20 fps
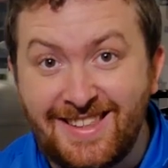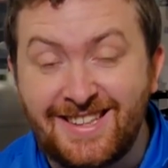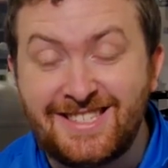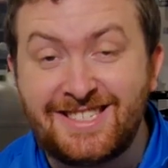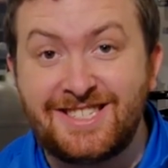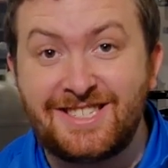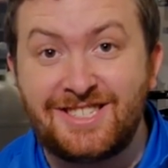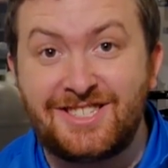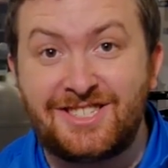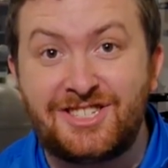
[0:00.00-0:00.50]

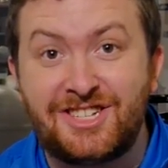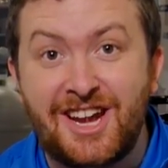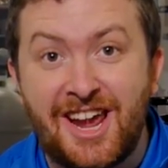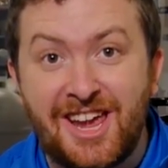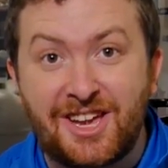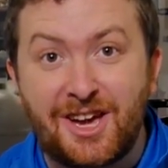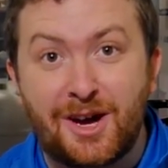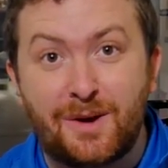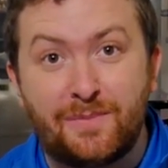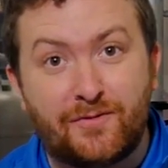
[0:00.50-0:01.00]
this is
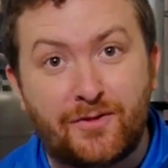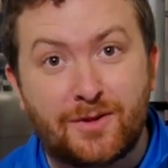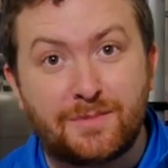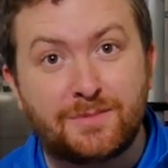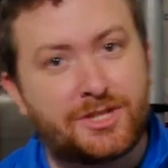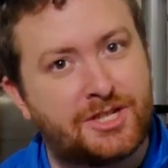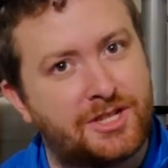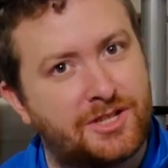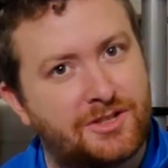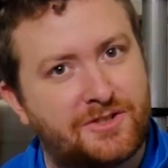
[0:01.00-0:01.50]
Jacob from
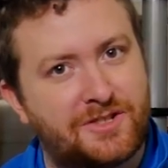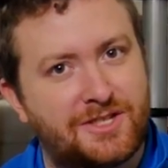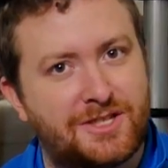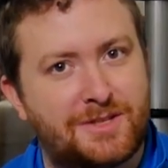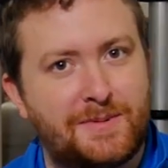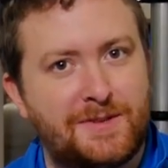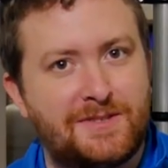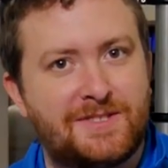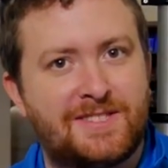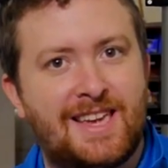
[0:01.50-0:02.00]

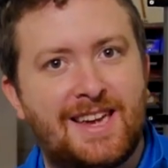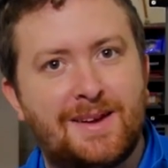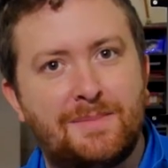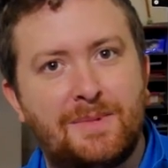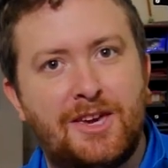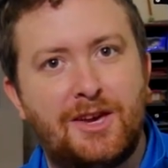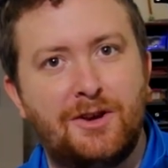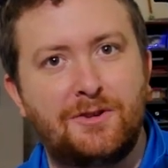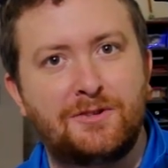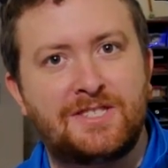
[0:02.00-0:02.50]
Children's Museum
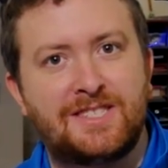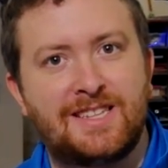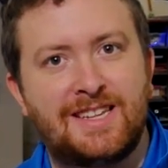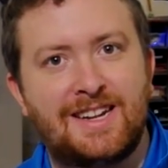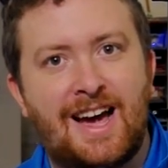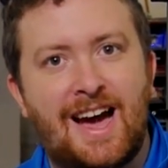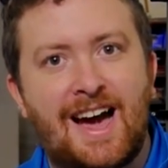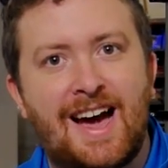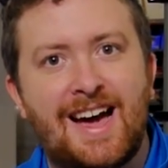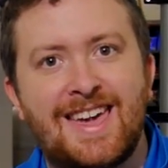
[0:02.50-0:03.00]

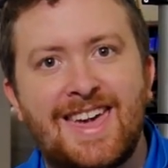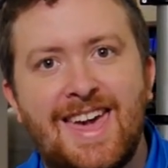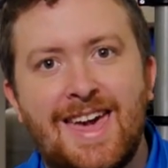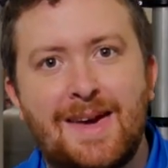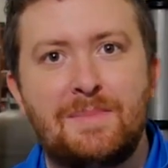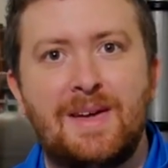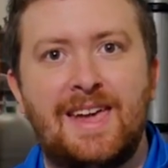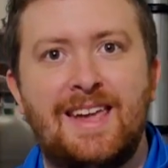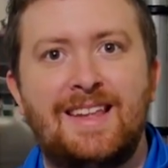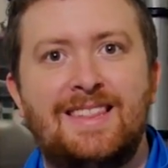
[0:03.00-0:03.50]
Houston. I
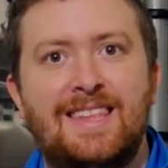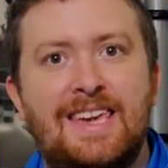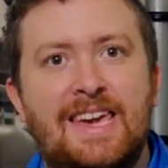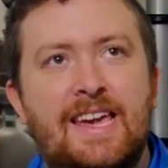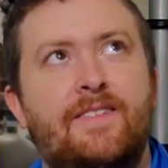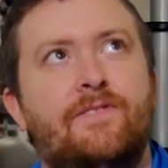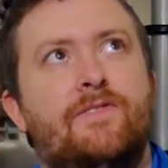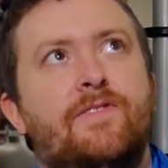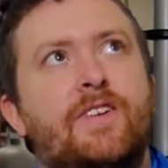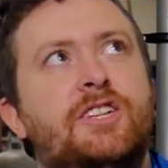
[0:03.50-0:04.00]
am in the
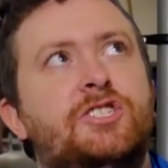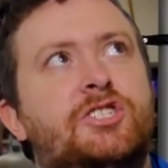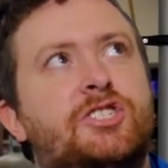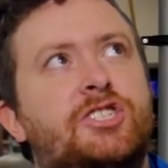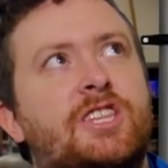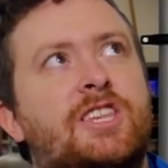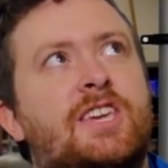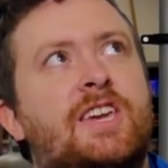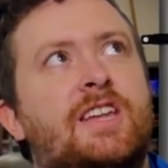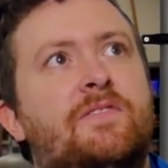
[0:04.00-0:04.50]

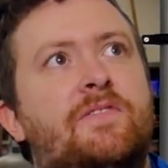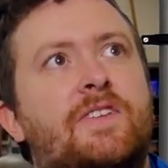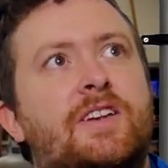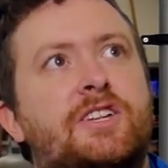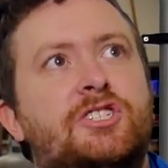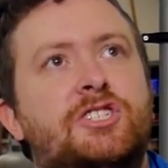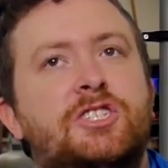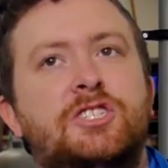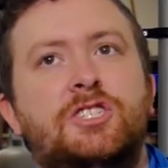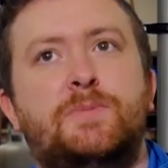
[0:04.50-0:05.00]
Invention
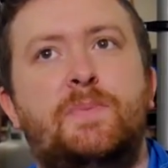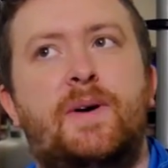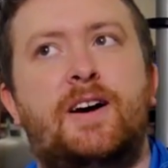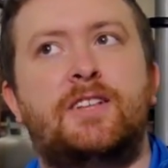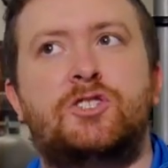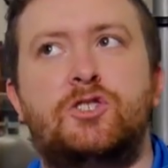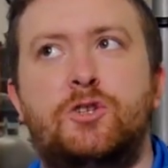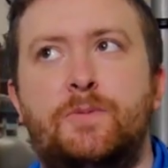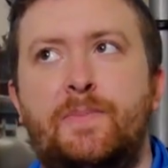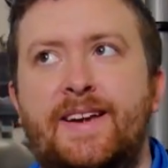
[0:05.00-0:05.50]
Convention
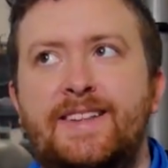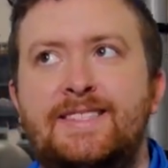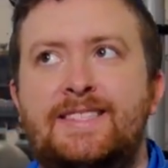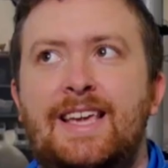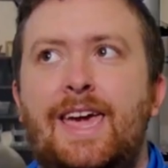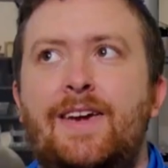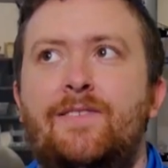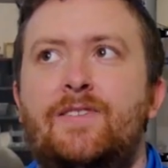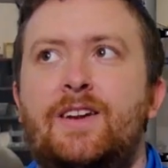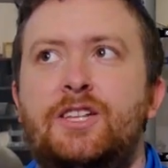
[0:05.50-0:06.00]
sponsored by
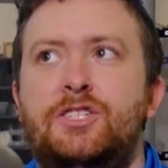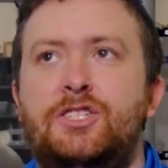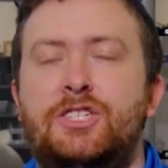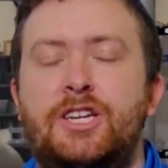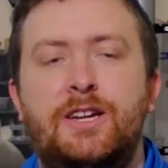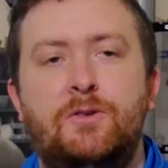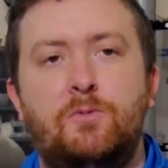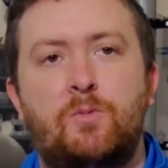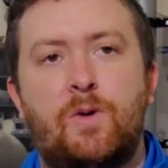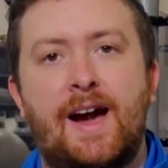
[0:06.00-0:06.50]
David and
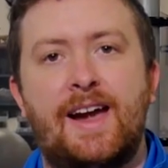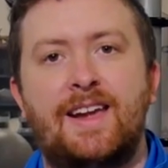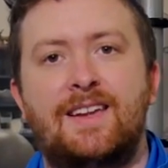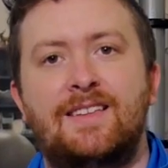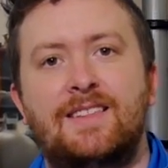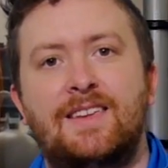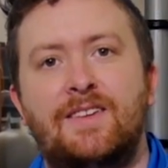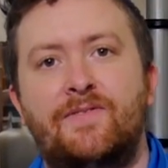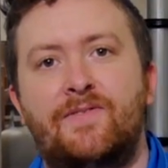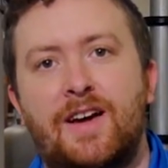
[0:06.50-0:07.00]
Jean
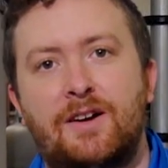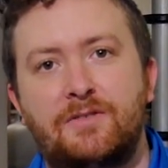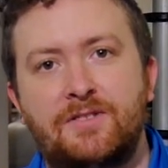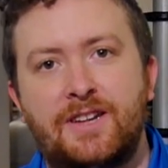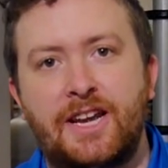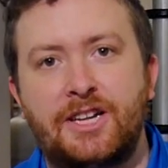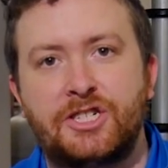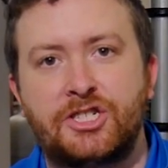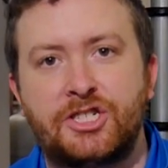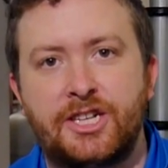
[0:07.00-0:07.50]
Wiley
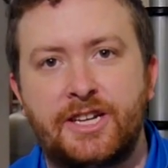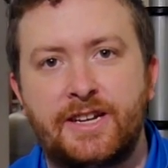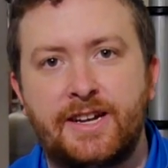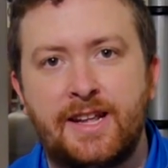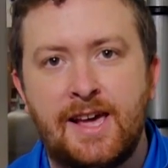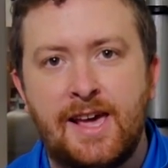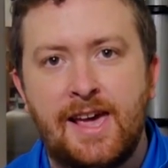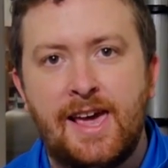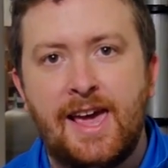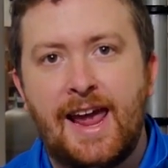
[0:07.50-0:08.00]
Foundation,
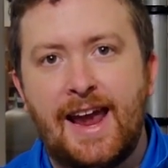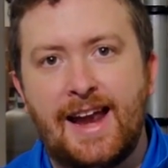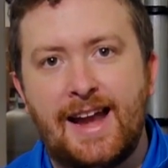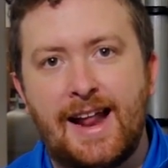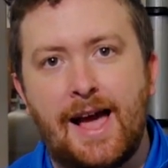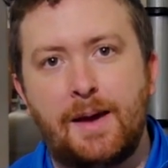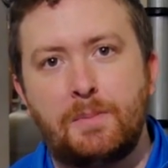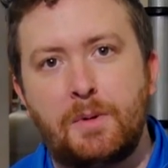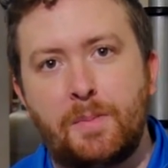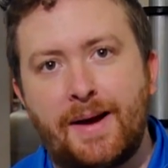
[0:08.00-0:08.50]
and
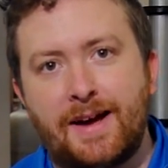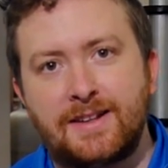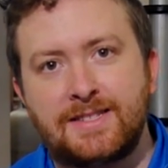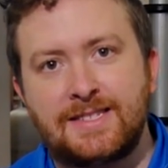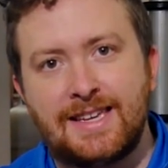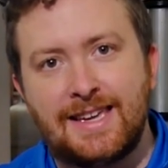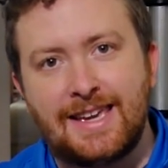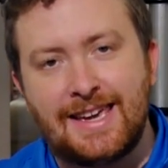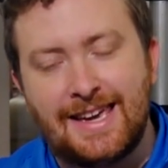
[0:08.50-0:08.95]
I'm about to